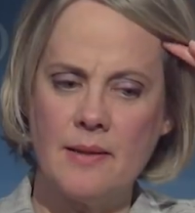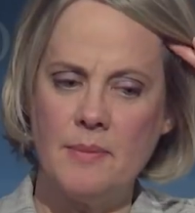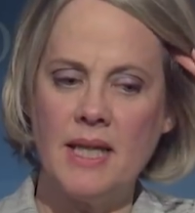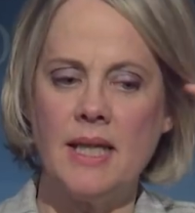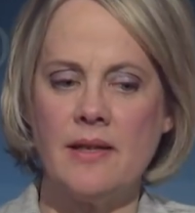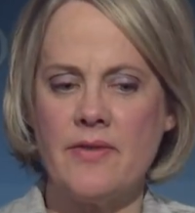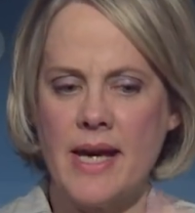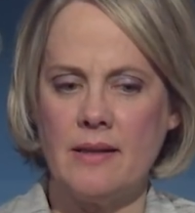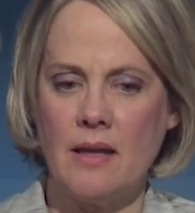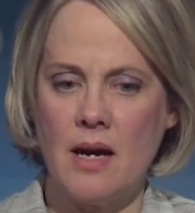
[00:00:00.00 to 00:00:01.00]
the meaning of
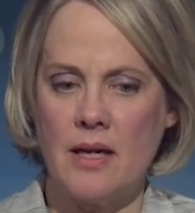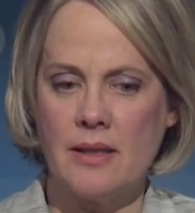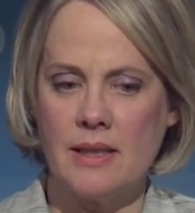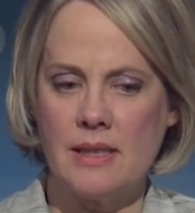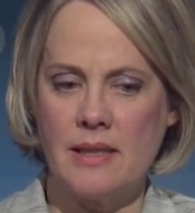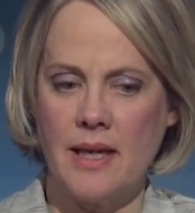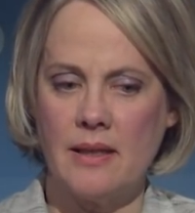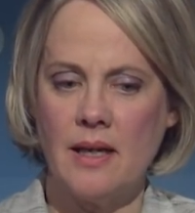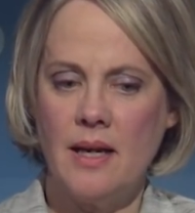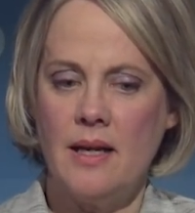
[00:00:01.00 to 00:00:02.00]
that law is
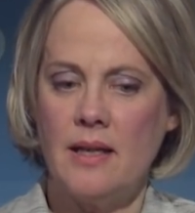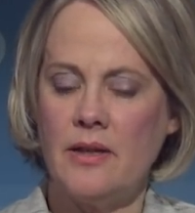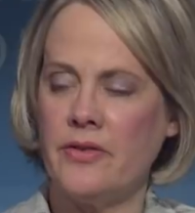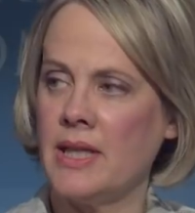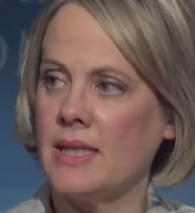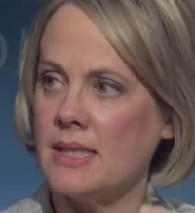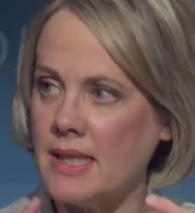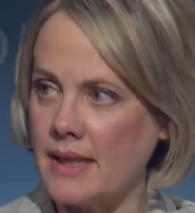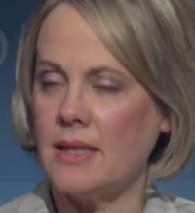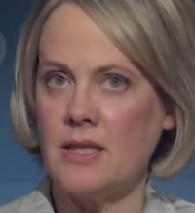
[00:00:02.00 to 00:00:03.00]
that if an
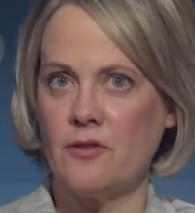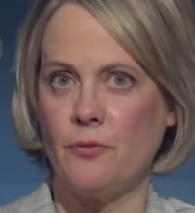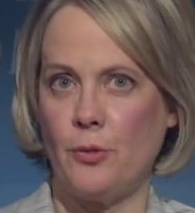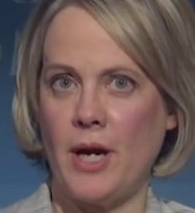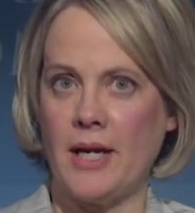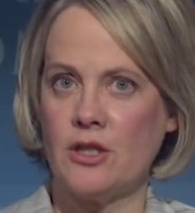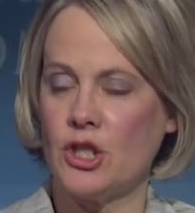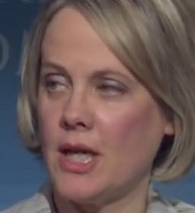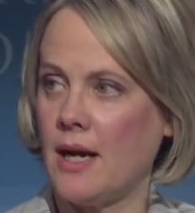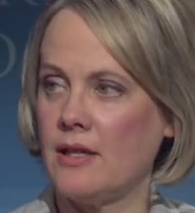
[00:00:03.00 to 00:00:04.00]
executive
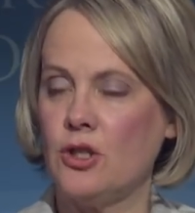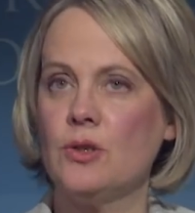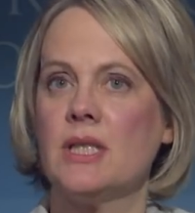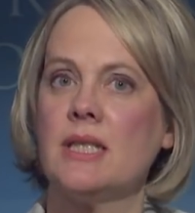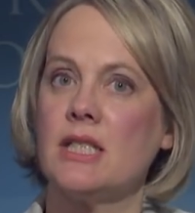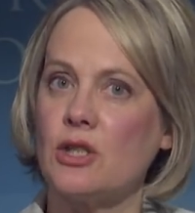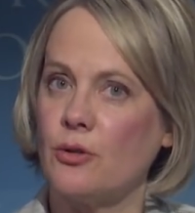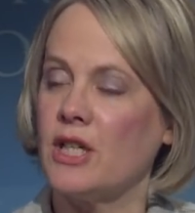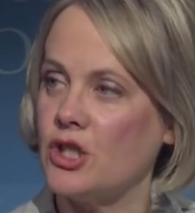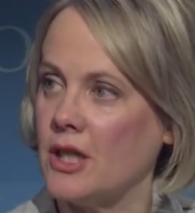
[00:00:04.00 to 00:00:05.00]
branch uses
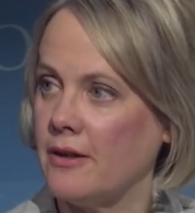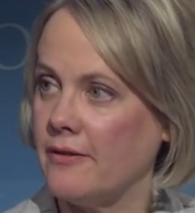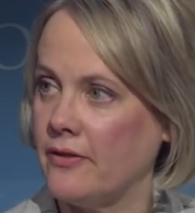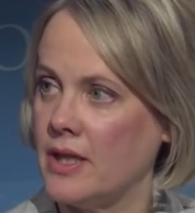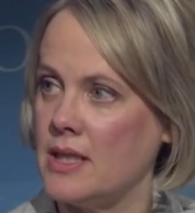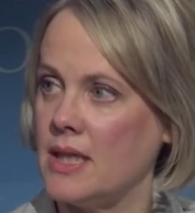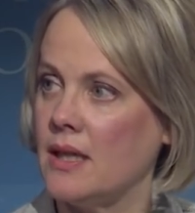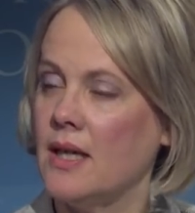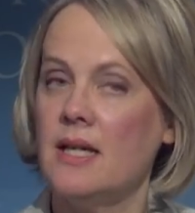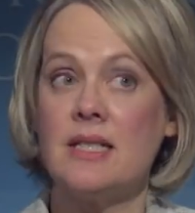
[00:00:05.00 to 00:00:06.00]
discretionary funding
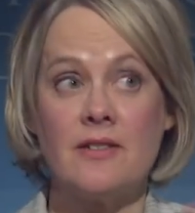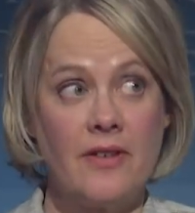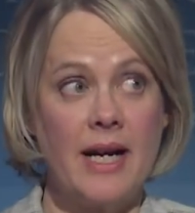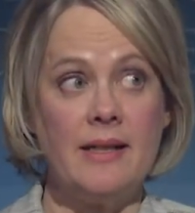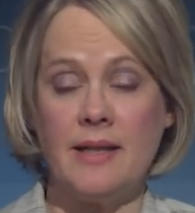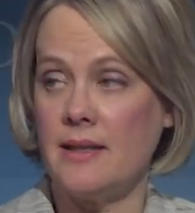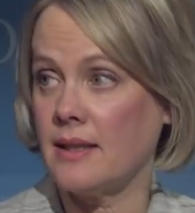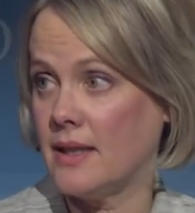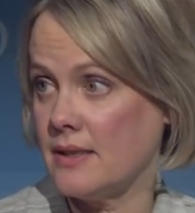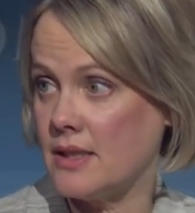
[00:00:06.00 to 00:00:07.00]
to violate
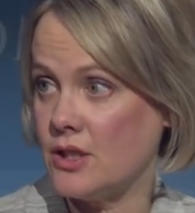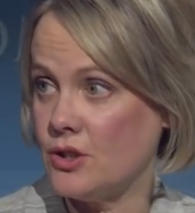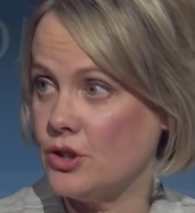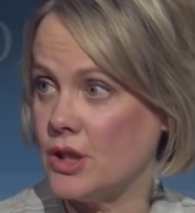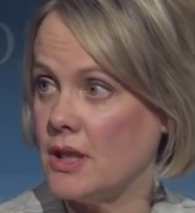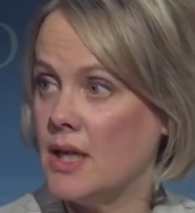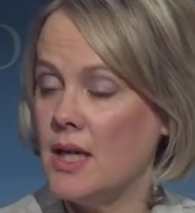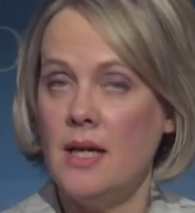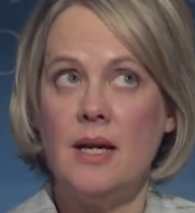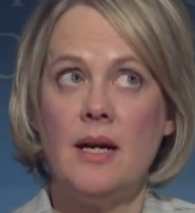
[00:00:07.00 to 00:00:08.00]
the Constitution,
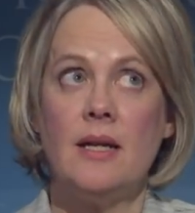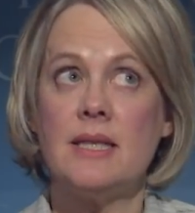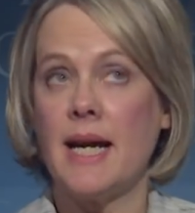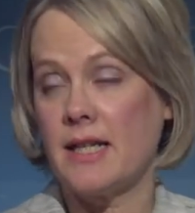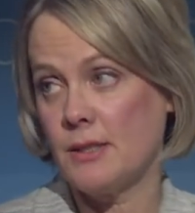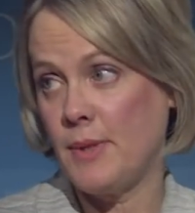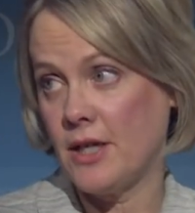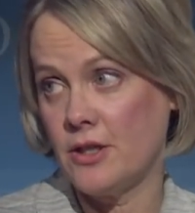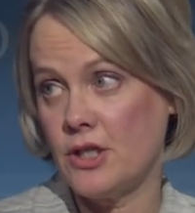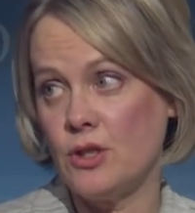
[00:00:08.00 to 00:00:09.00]

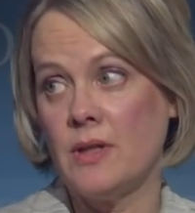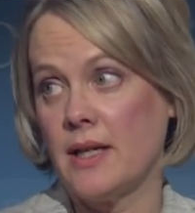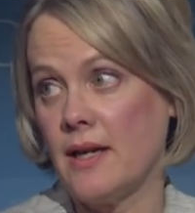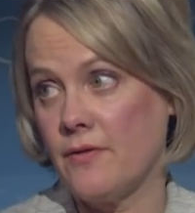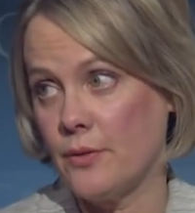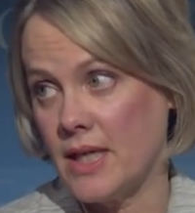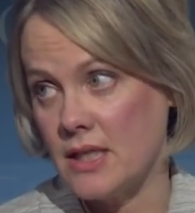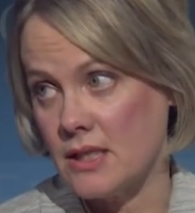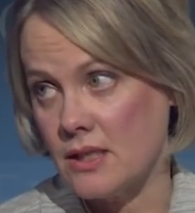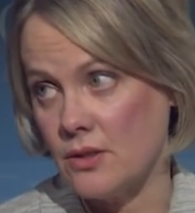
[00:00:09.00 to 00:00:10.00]
taxpayers do not have the right
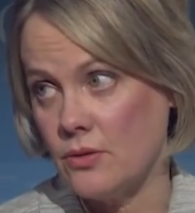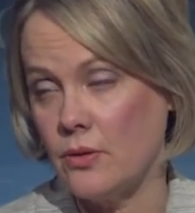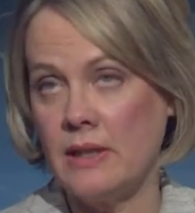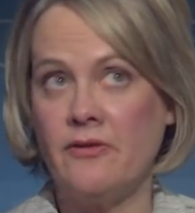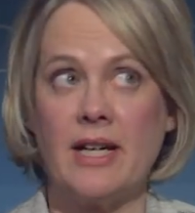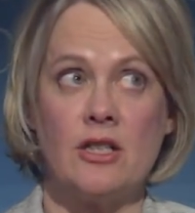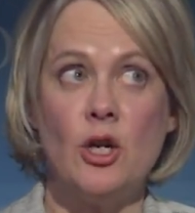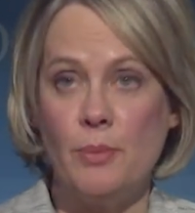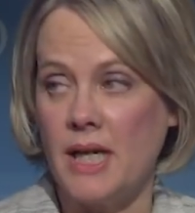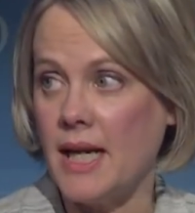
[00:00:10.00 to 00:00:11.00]
to sue. In fact,
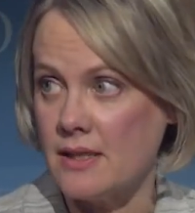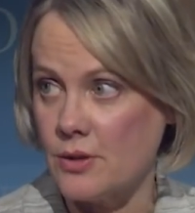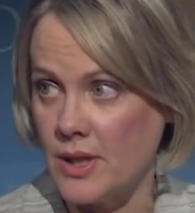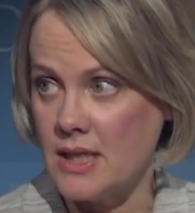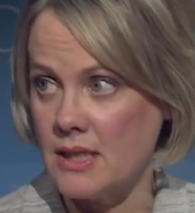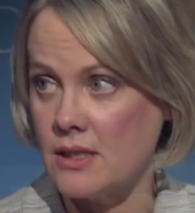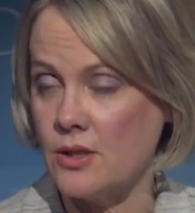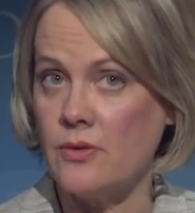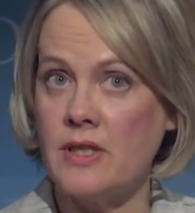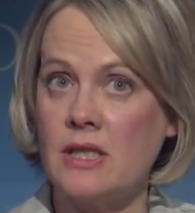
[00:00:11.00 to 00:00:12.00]
nobody has the right to
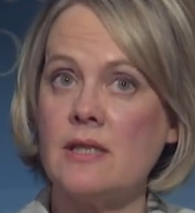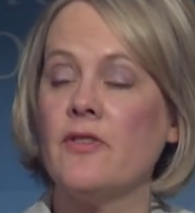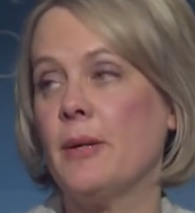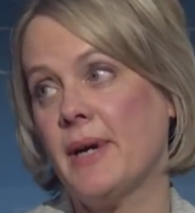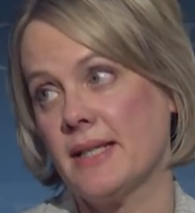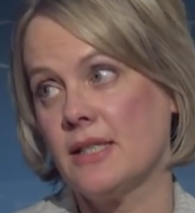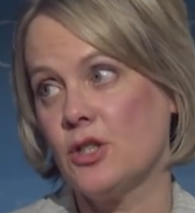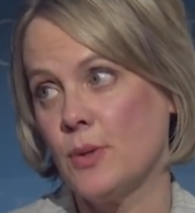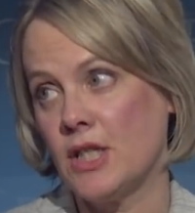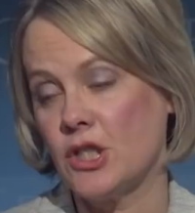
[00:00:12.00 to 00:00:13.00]
sue. This is a very bad
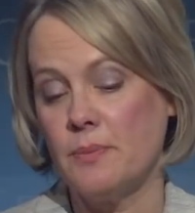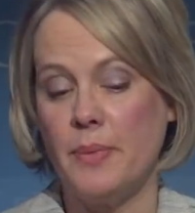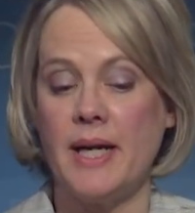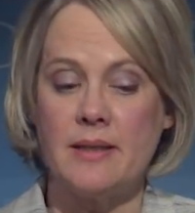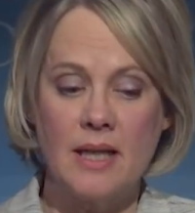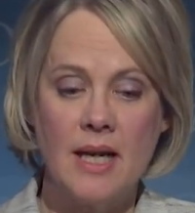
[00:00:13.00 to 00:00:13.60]
situation, but